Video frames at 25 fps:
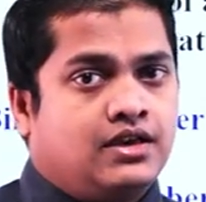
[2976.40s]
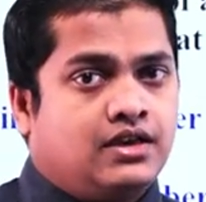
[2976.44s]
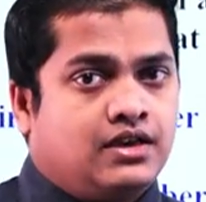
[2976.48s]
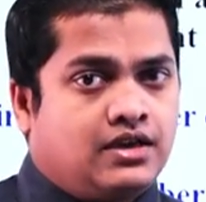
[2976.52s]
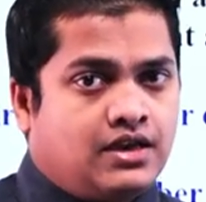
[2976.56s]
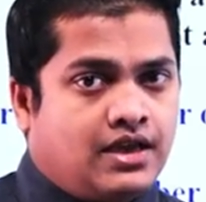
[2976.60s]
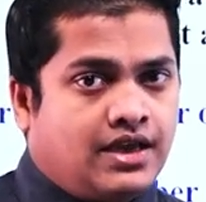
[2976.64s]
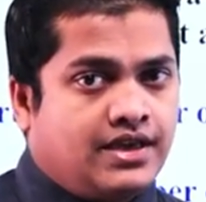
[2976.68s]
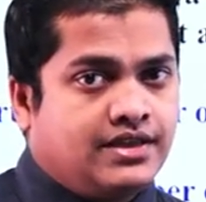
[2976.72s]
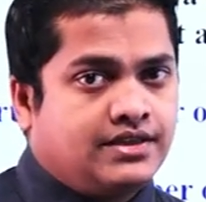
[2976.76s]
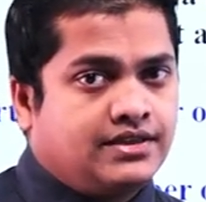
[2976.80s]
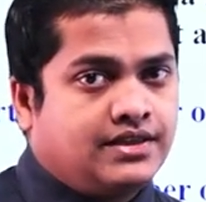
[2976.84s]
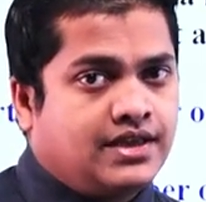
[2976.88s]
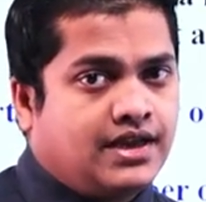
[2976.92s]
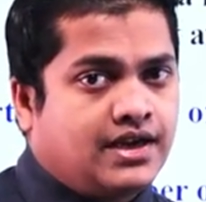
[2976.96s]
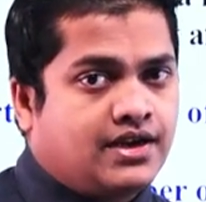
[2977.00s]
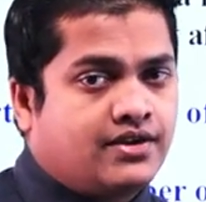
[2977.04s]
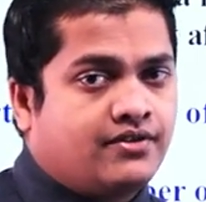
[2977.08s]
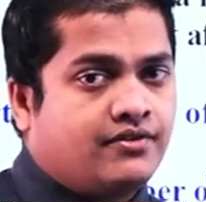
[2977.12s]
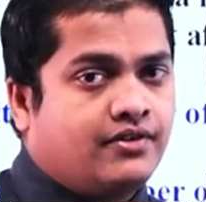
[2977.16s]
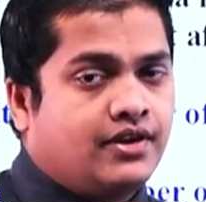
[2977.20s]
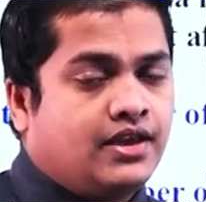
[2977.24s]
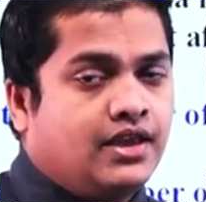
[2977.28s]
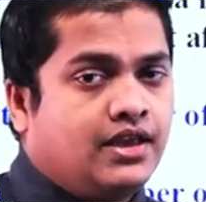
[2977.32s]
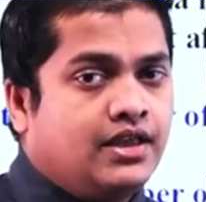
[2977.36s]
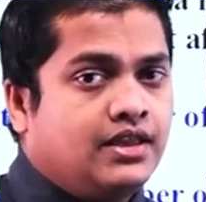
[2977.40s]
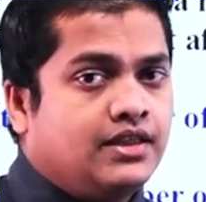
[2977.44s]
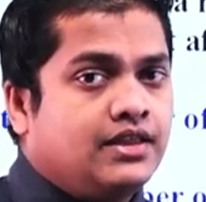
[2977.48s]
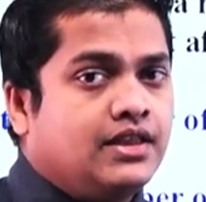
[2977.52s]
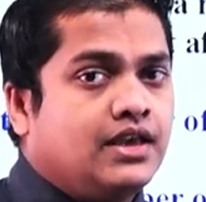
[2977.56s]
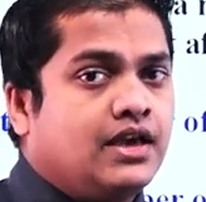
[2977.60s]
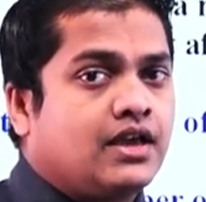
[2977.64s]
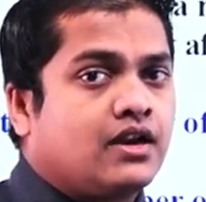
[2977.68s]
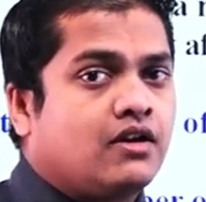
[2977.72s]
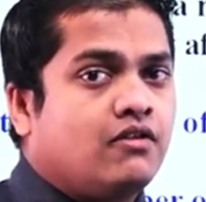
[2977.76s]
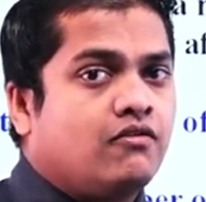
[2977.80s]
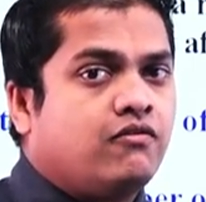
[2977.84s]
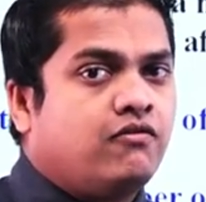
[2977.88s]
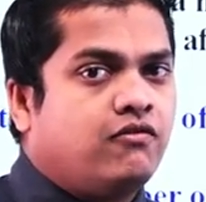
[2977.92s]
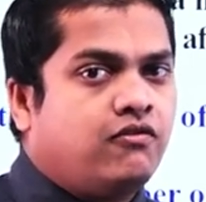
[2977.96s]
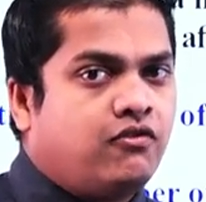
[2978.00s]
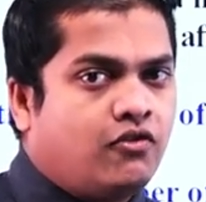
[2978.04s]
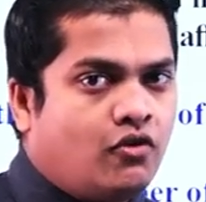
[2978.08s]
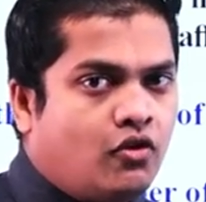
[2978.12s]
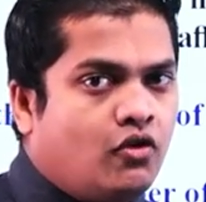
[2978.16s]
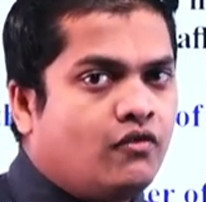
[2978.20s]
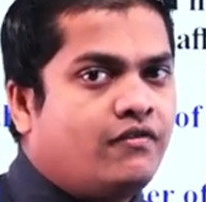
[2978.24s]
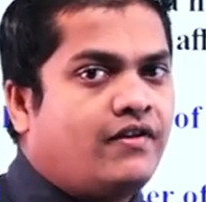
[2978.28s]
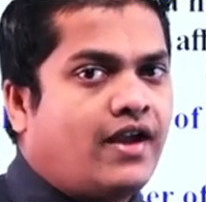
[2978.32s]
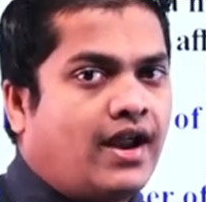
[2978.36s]
Like that way, there are
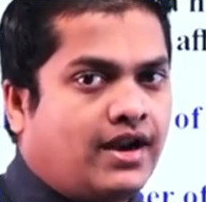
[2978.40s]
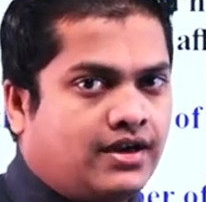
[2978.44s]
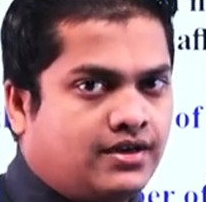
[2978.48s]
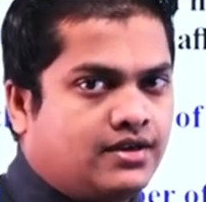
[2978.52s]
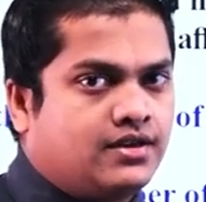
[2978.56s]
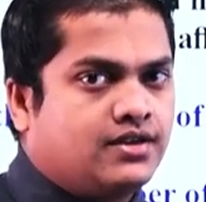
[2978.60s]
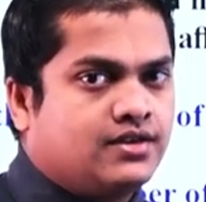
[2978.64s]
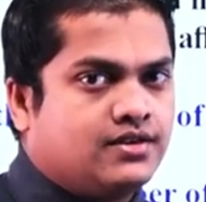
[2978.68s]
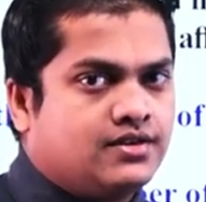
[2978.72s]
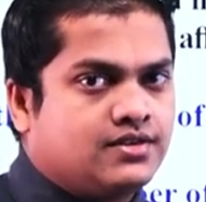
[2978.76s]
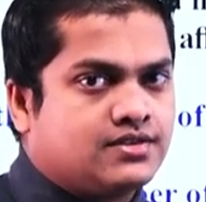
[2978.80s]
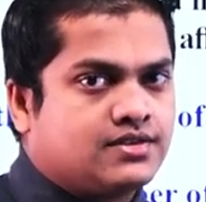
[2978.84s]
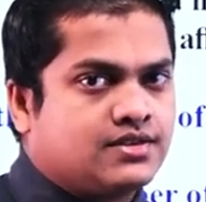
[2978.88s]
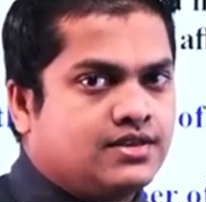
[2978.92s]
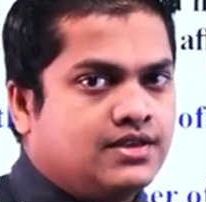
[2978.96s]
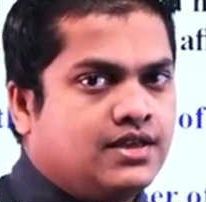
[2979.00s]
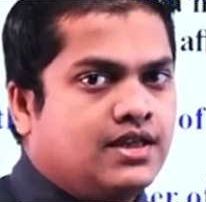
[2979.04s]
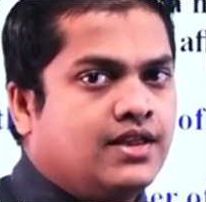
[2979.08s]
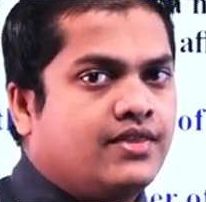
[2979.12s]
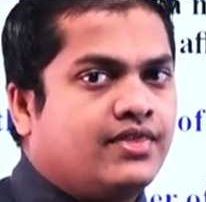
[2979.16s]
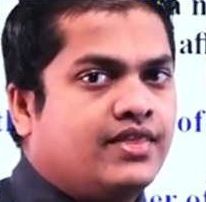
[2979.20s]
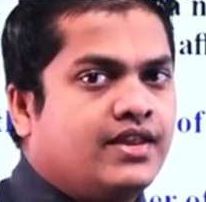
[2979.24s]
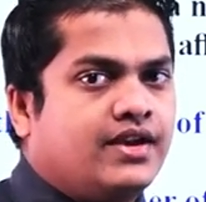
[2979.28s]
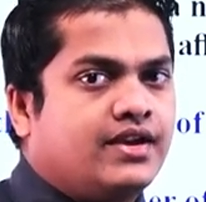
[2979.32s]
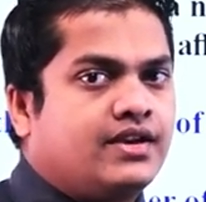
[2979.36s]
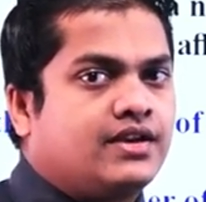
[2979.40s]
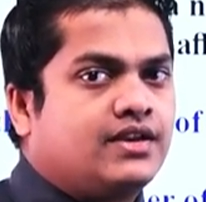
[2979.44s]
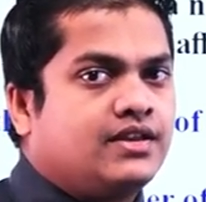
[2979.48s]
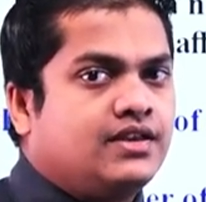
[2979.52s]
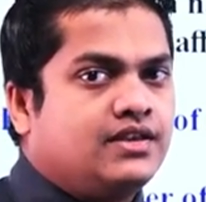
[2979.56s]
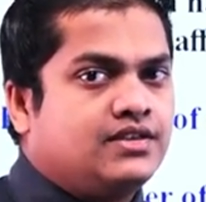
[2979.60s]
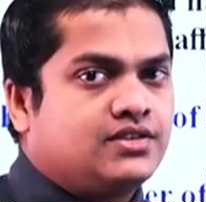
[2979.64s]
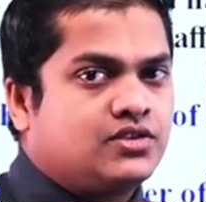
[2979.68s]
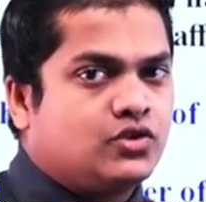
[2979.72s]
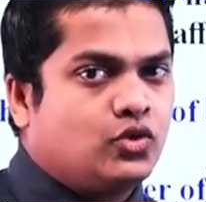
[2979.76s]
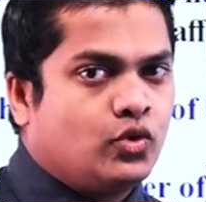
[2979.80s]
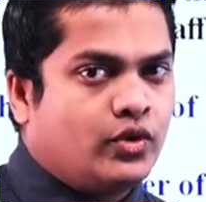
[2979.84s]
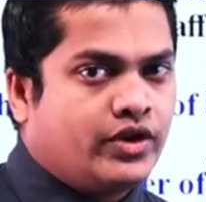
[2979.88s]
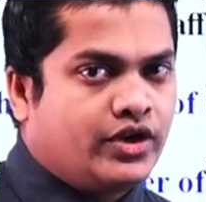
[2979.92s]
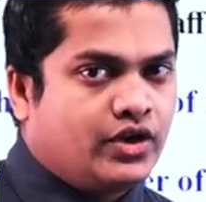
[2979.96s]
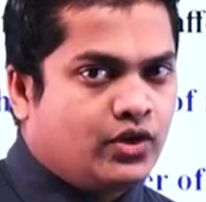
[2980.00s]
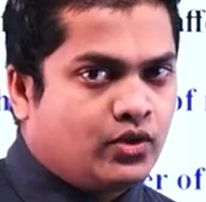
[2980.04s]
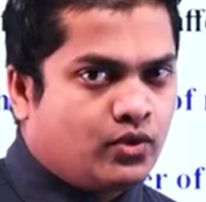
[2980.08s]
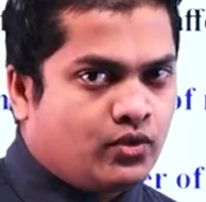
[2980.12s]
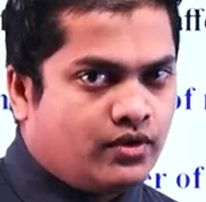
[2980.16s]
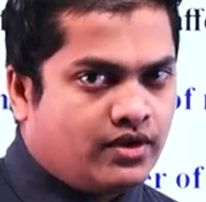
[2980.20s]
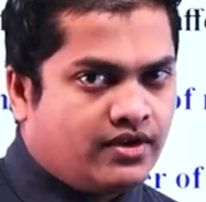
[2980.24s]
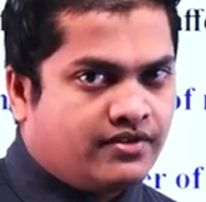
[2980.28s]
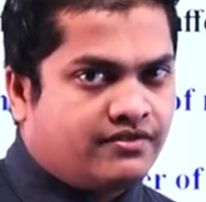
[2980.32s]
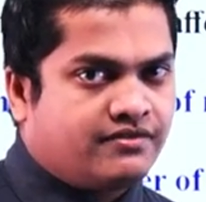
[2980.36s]
four factors that is going
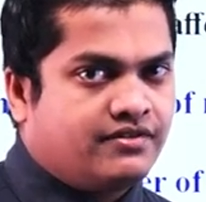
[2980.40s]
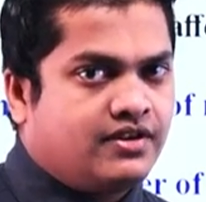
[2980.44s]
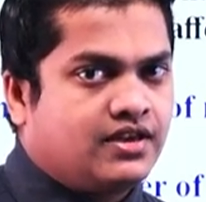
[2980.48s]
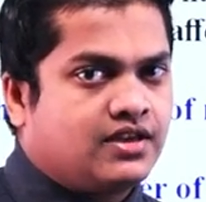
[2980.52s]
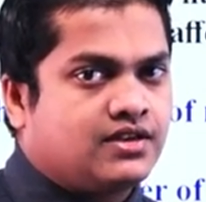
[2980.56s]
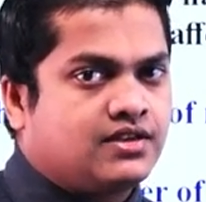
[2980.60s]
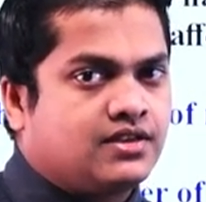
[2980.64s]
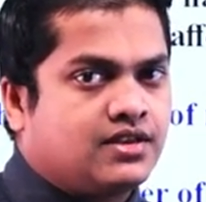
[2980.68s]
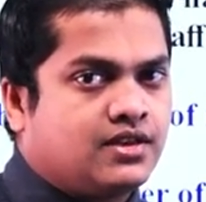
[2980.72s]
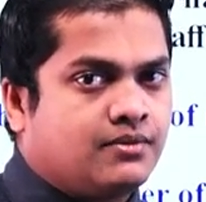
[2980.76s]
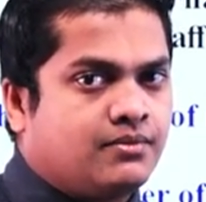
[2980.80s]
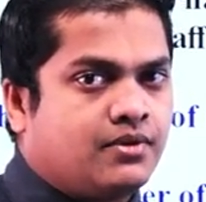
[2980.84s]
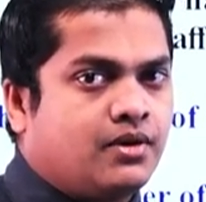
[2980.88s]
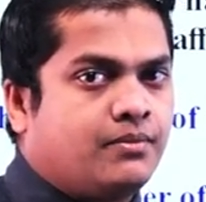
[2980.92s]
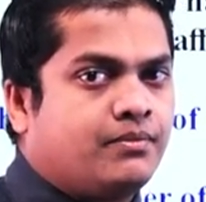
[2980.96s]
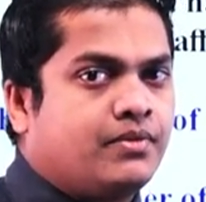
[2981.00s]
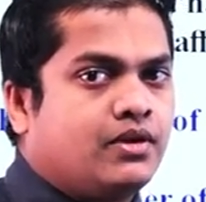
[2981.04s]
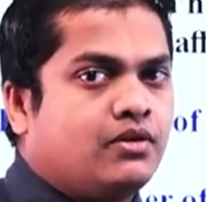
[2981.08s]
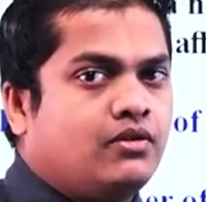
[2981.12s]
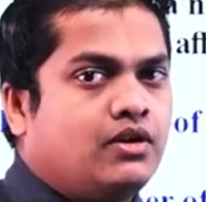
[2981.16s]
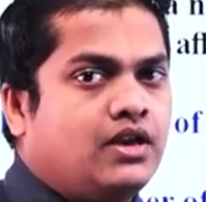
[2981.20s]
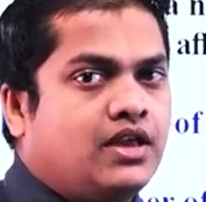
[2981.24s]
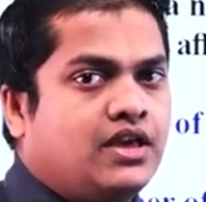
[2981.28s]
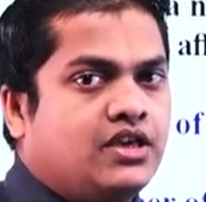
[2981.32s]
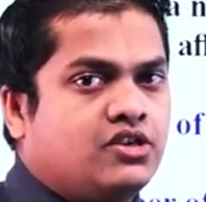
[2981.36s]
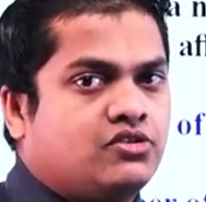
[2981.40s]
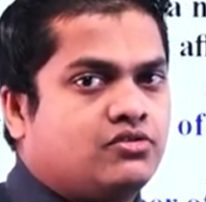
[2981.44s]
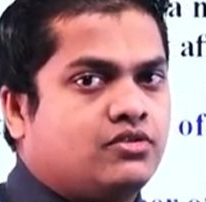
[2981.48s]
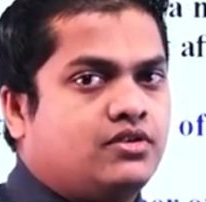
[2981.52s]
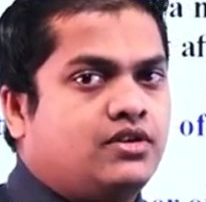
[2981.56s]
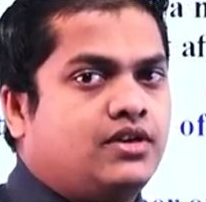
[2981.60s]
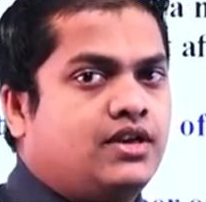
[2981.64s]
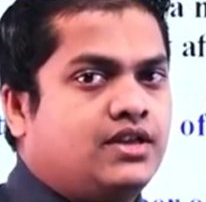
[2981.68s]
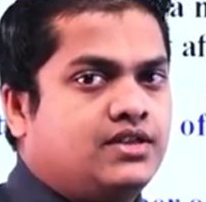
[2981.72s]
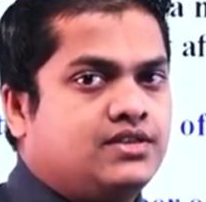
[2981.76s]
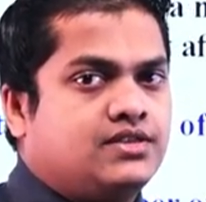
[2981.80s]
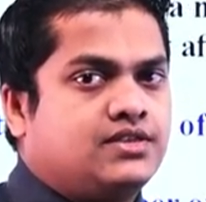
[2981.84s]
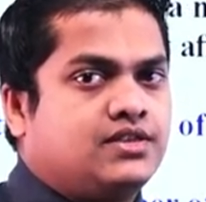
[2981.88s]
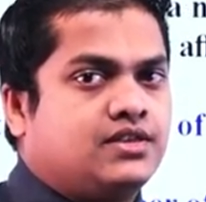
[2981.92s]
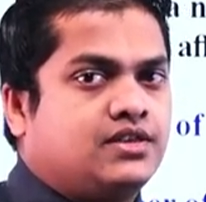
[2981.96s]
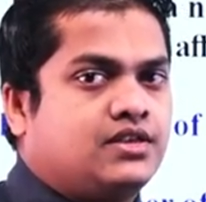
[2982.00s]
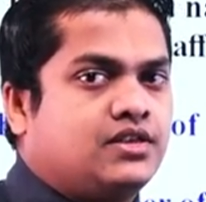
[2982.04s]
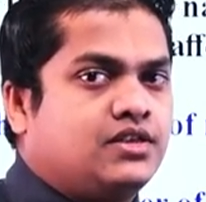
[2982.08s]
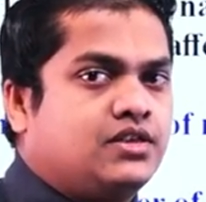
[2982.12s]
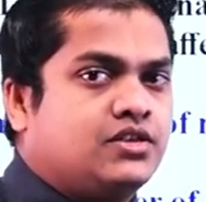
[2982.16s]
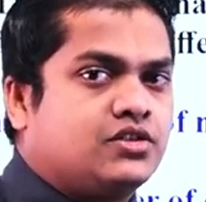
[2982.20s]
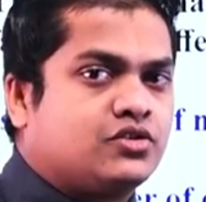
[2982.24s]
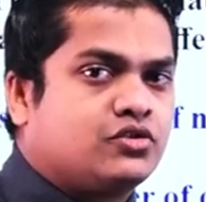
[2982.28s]
to affect the population density.